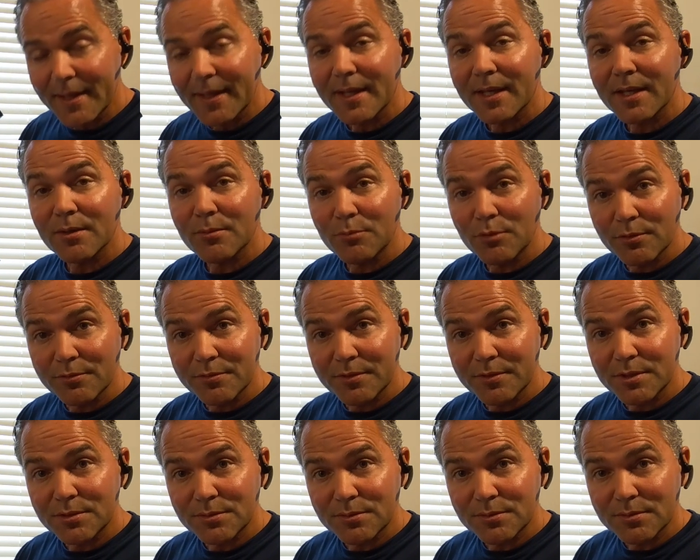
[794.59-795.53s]
you're moving
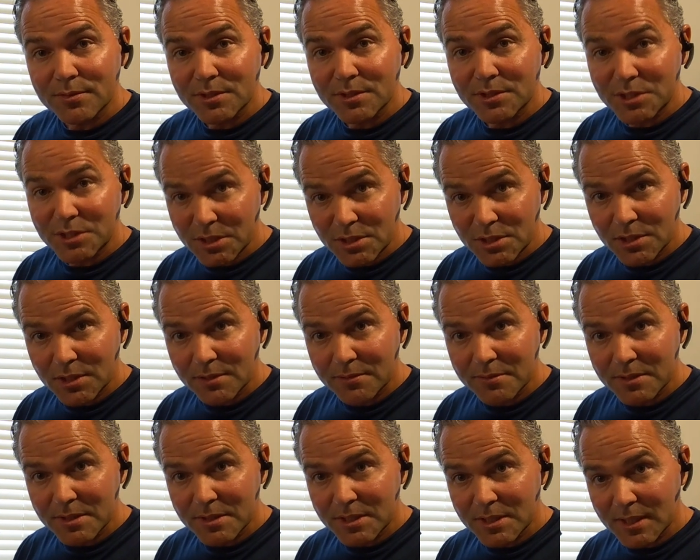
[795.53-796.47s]
to the G
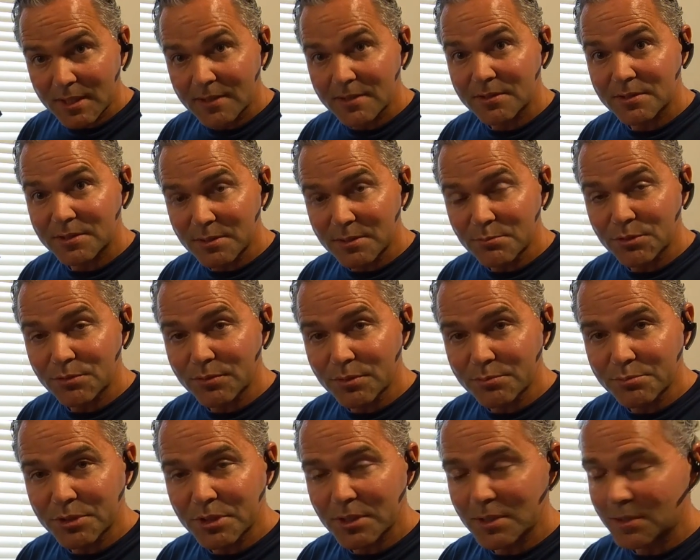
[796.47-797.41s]
series, the Teams
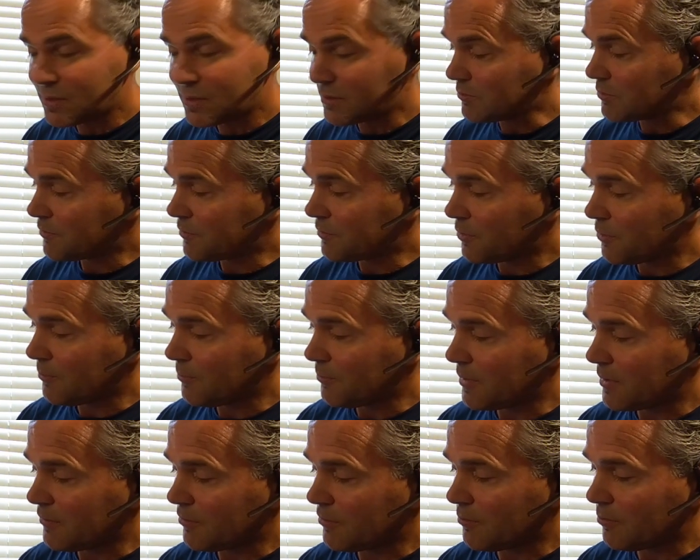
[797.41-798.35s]
room systems
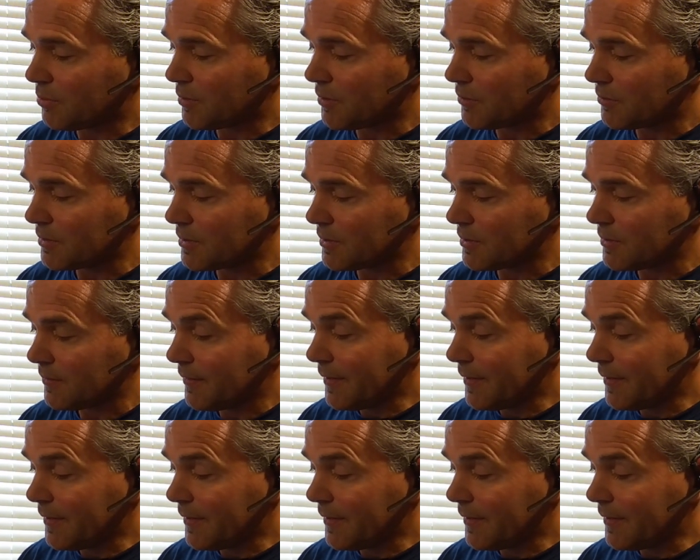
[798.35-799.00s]
from Poly,